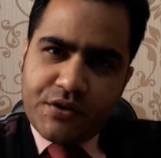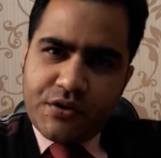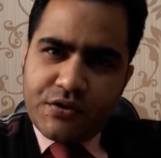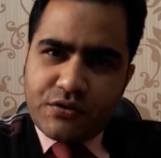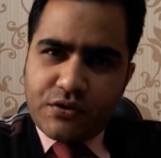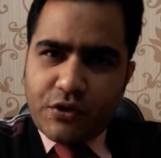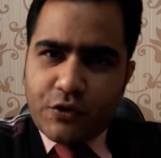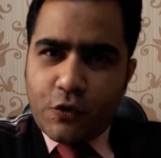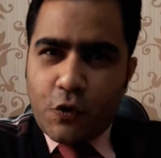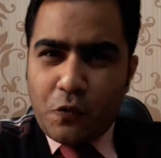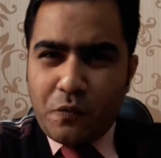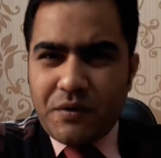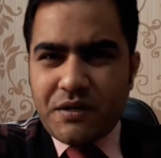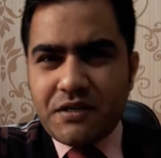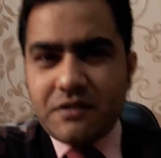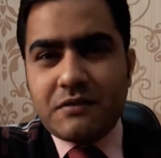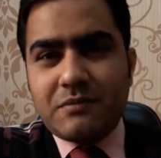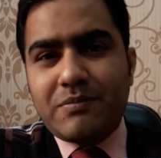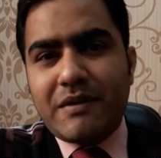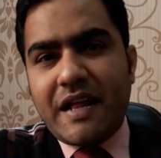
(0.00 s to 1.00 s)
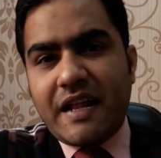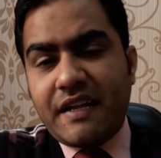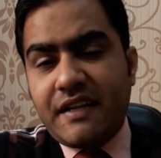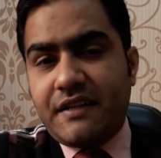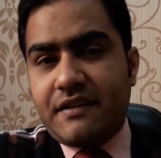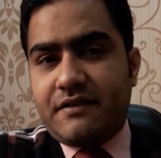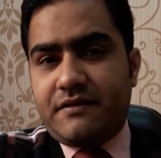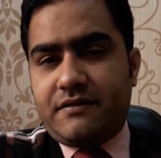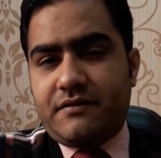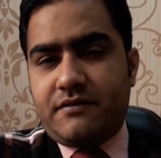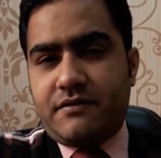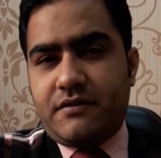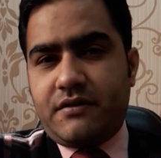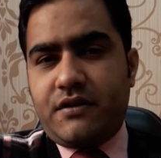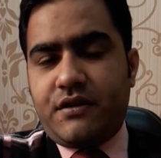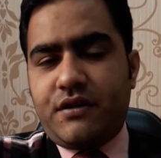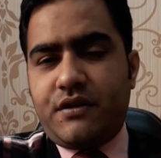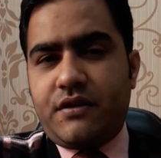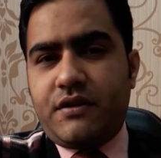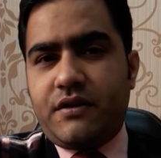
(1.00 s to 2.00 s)
So the government is planning
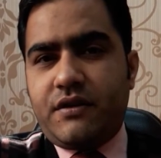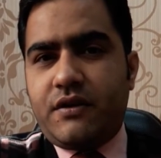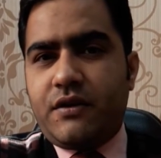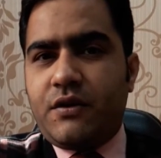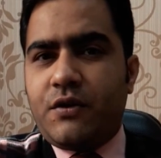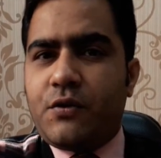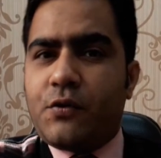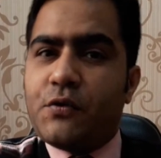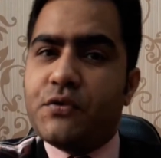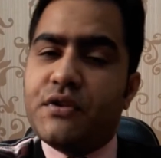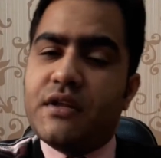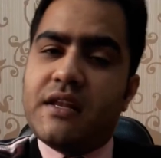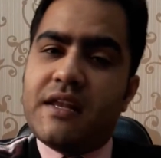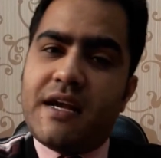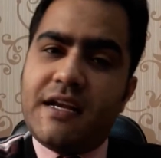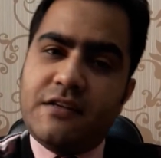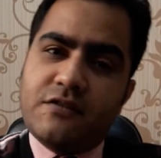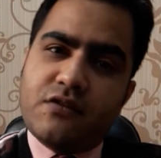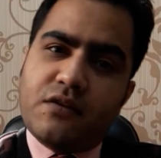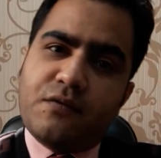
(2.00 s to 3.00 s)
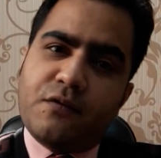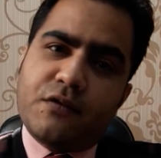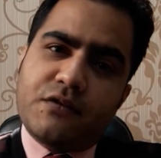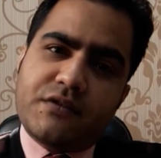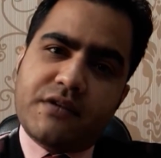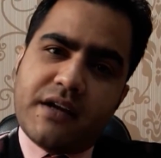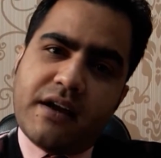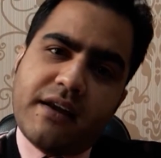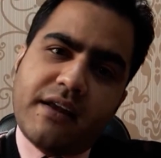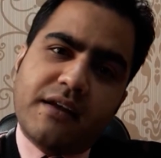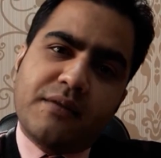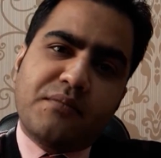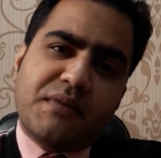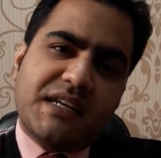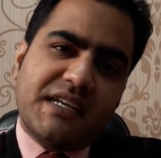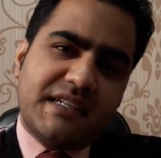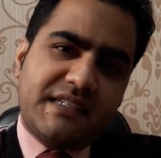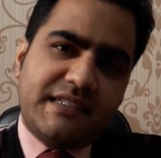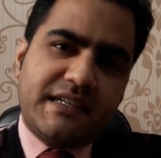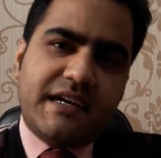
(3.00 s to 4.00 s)
on the lines of Australia and
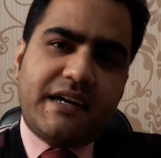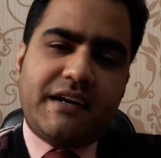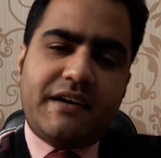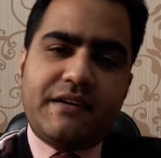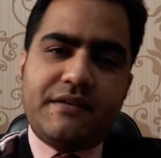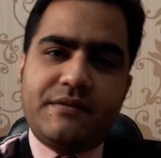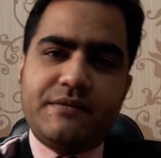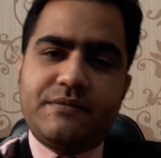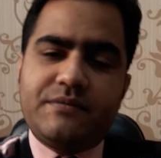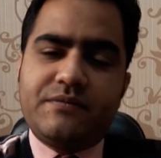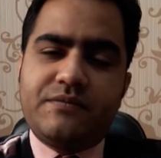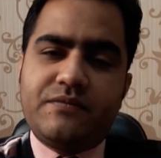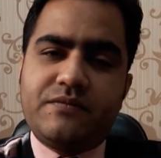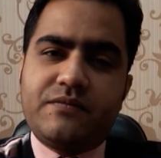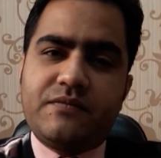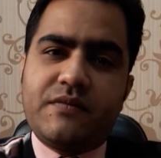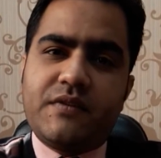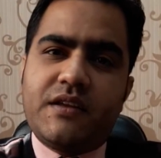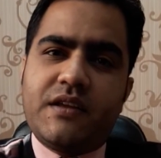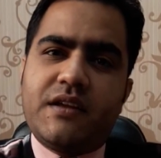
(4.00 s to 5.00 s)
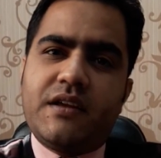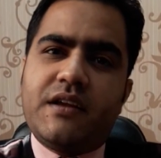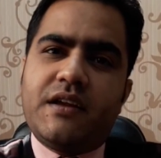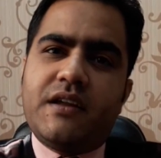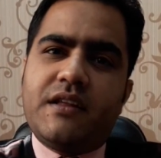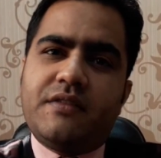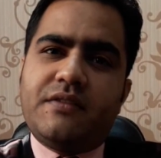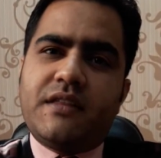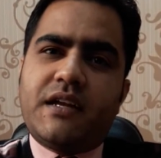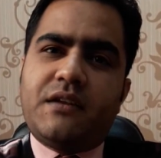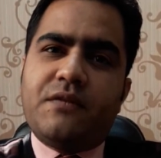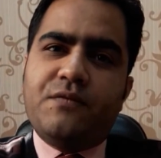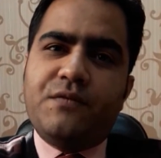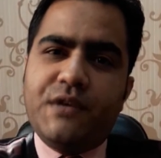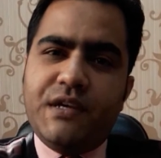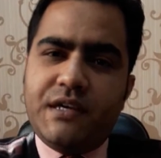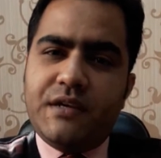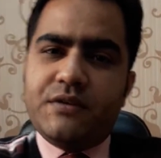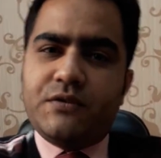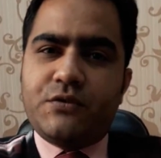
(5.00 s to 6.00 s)
Malaysia that
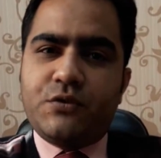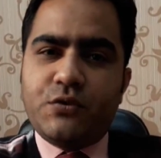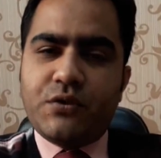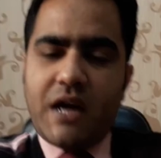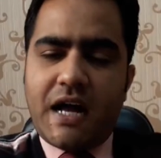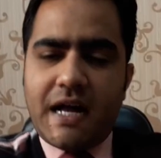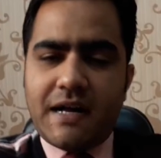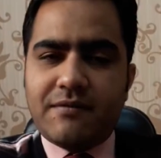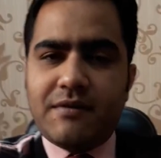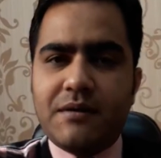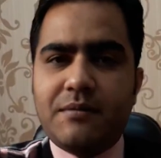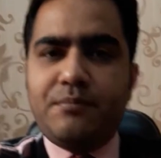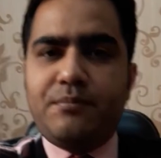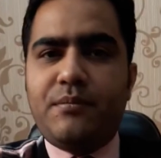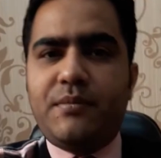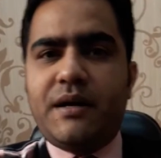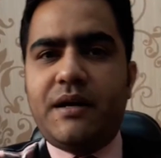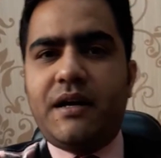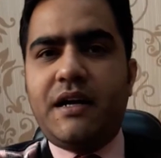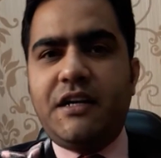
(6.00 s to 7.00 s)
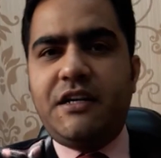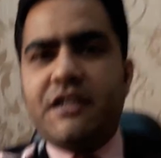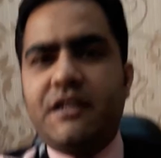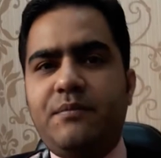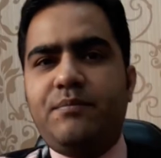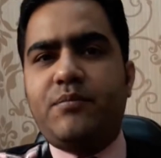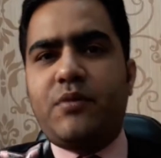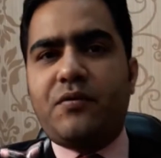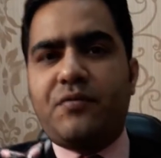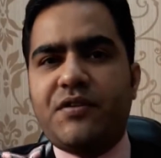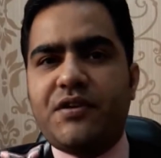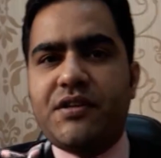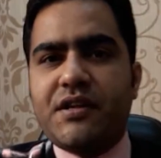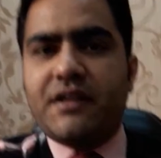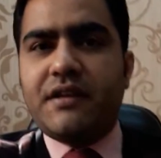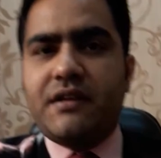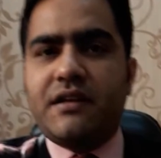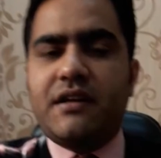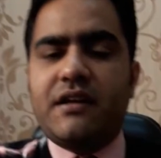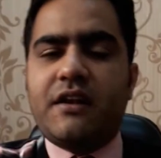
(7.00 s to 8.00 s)
we should have a
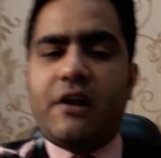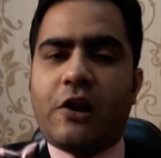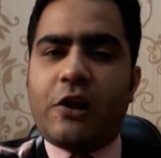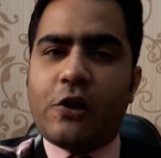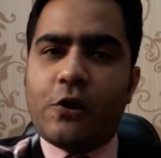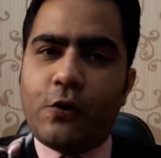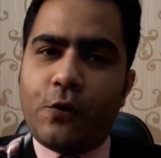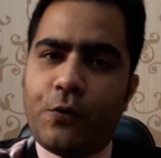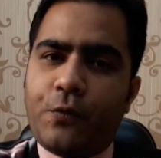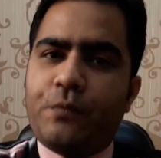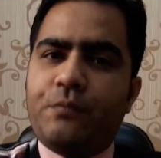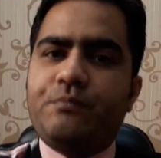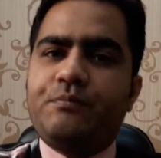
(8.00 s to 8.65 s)
anti-profiteering law